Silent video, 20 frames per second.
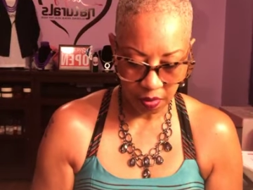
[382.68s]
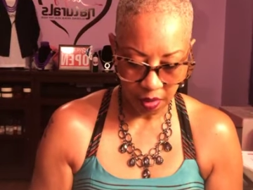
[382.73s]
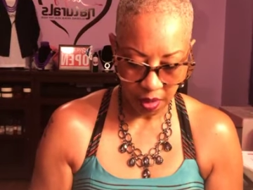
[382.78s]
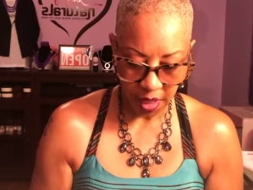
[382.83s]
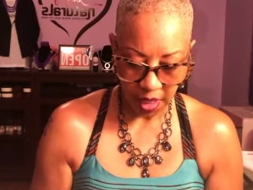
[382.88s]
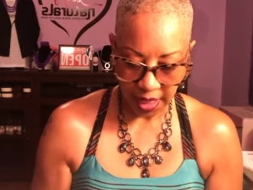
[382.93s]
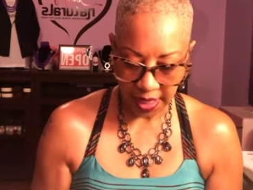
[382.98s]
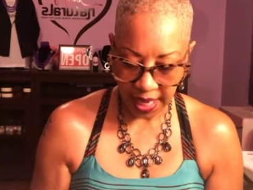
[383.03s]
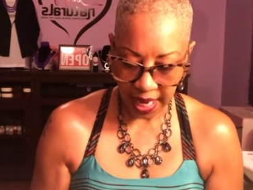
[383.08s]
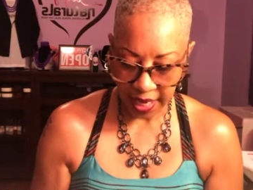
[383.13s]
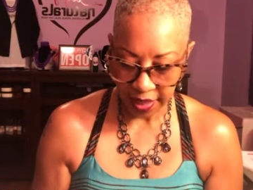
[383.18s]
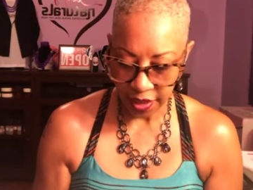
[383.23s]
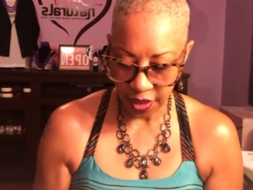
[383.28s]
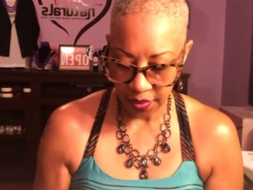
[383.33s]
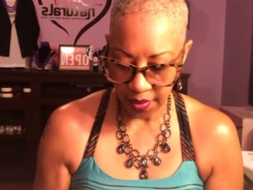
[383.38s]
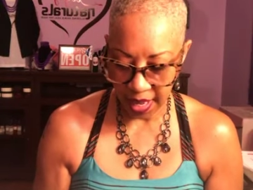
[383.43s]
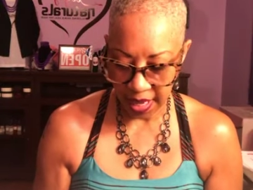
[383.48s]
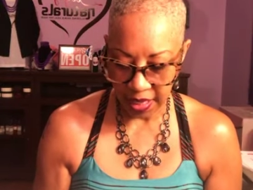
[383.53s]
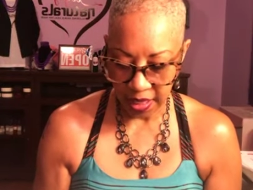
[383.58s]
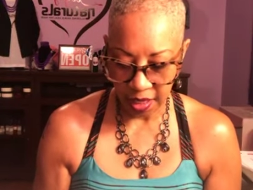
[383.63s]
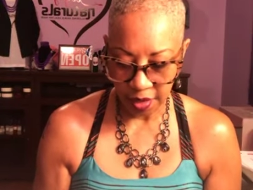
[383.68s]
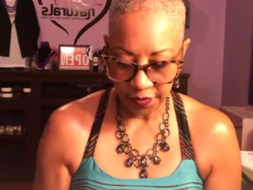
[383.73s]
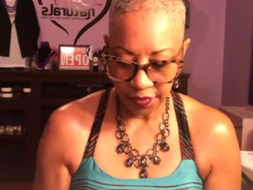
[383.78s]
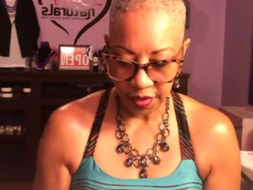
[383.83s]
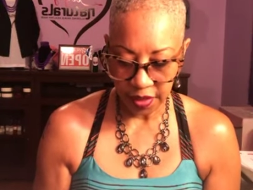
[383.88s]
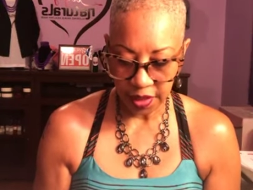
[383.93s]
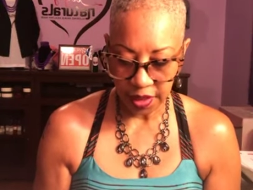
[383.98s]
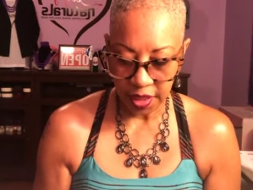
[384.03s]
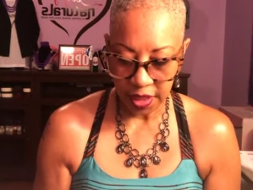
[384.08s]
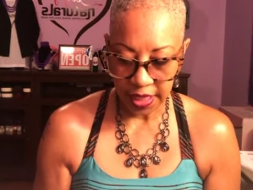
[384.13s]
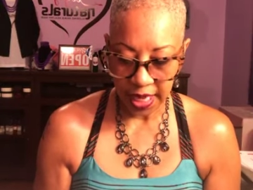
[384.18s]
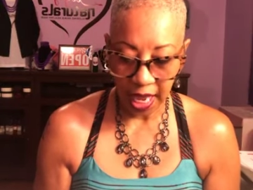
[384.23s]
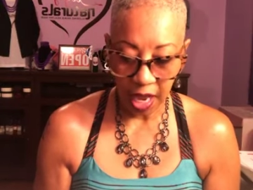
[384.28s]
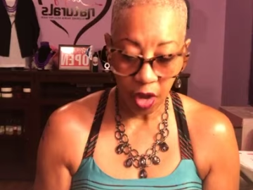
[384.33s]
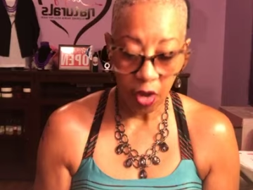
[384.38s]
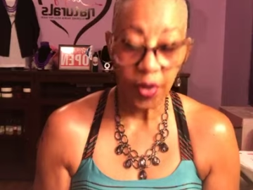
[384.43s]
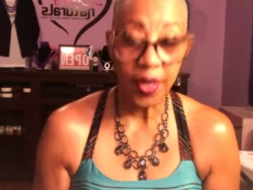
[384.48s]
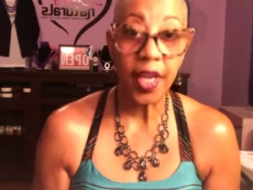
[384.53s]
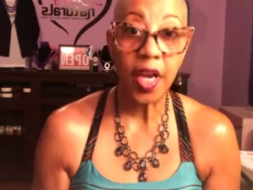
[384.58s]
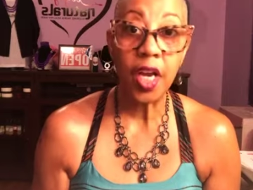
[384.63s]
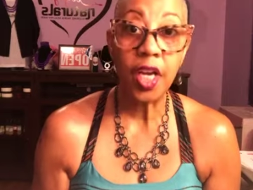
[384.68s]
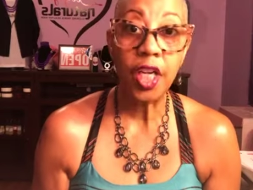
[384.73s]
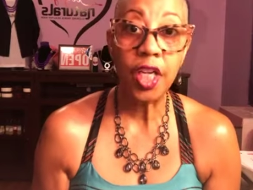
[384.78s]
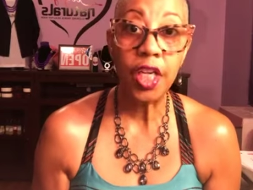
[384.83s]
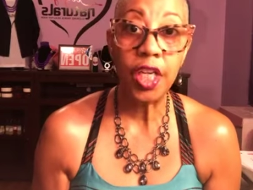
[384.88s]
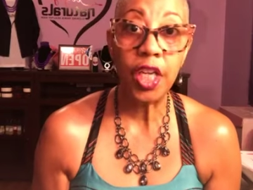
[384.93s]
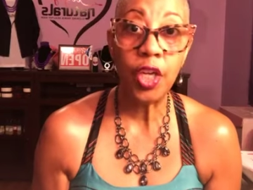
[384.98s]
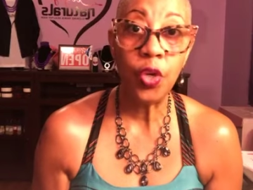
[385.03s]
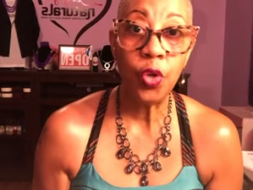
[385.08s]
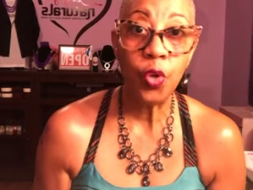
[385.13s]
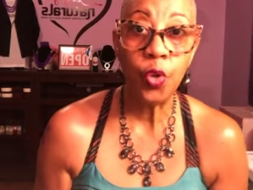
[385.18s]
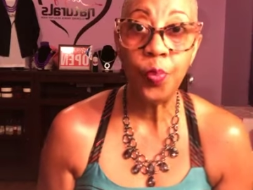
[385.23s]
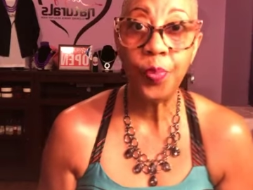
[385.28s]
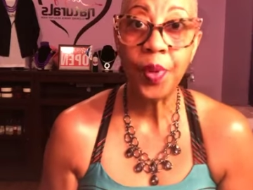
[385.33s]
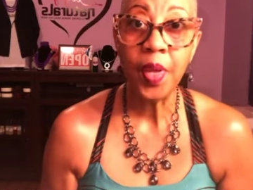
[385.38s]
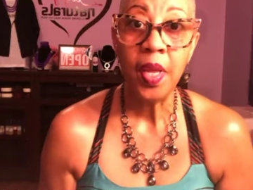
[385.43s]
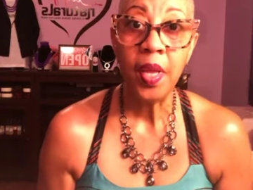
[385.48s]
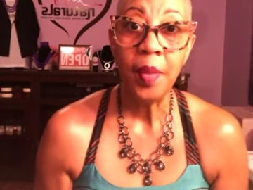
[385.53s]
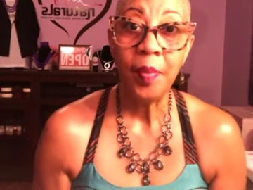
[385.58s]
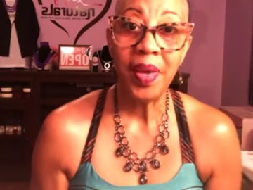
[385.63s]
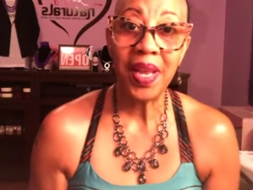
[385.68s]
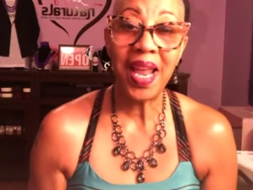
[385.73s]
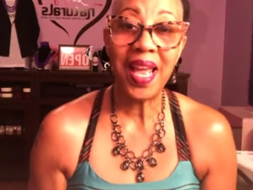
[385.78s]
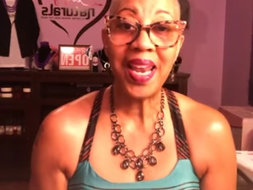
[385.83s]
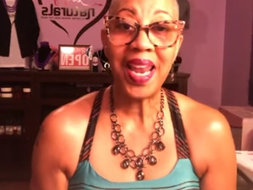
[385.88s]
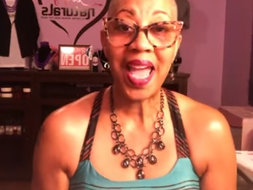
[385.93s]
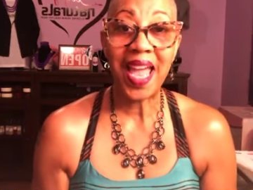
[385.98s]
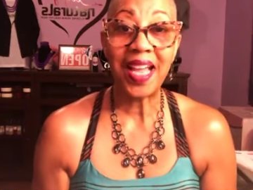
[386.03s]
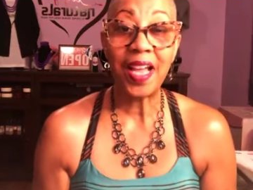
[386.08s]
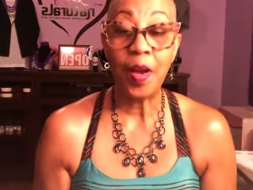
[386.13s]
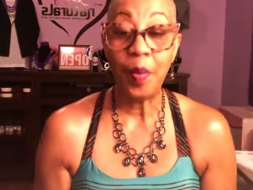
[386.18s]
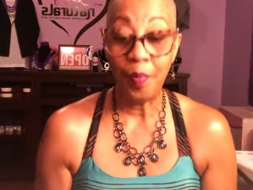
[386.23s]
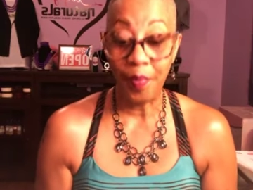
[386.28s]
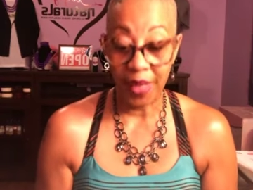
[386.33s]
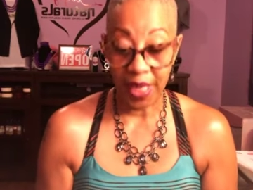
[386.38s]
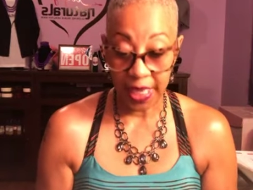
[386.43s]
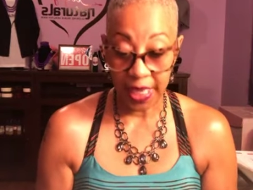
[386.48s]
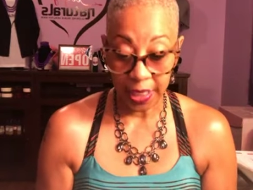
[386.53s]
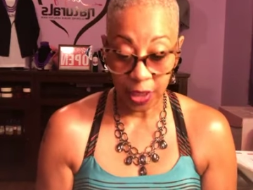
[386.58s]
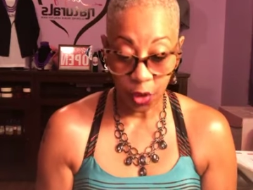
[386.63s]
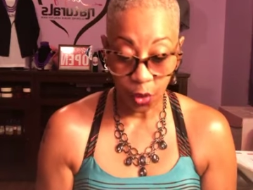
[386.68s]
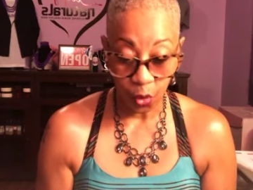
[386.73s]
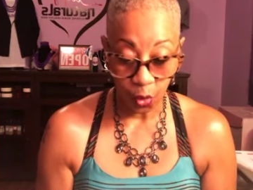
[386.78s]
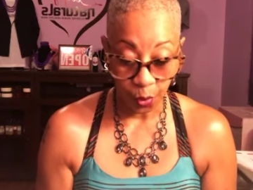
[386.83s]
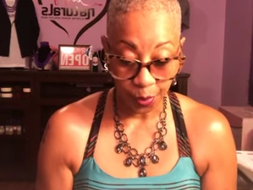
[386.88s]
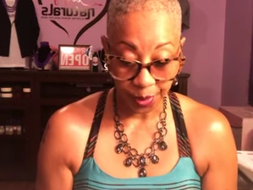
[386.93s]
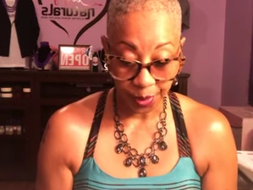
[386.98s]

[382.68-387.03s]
And y'all know I love a good, not only a good hoop, but I like a big hoop.